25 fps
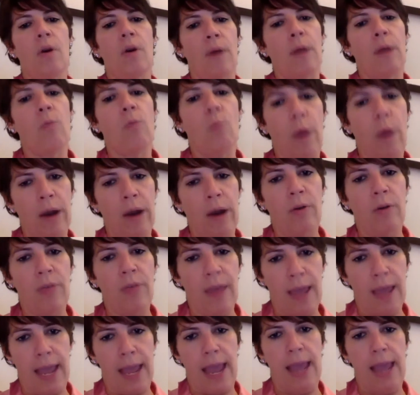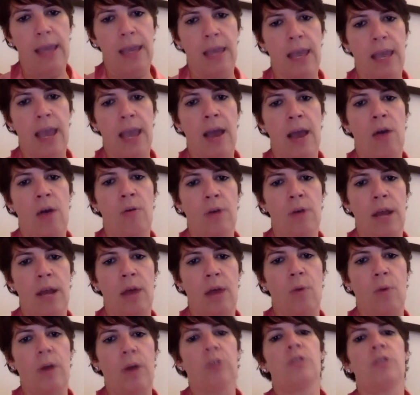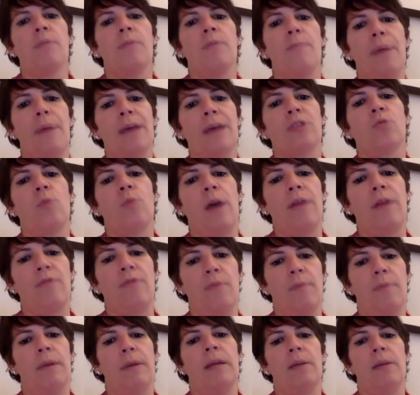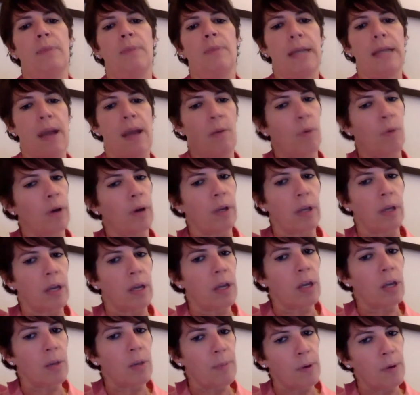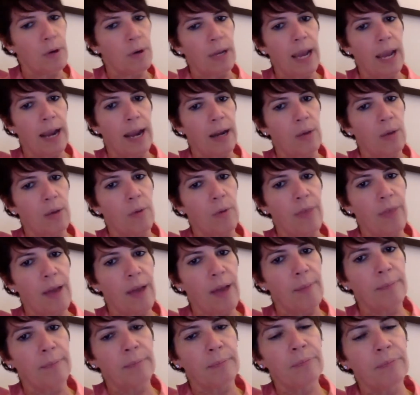all right, where are they hanging out and where's the best way for me to be networking and communicating with them?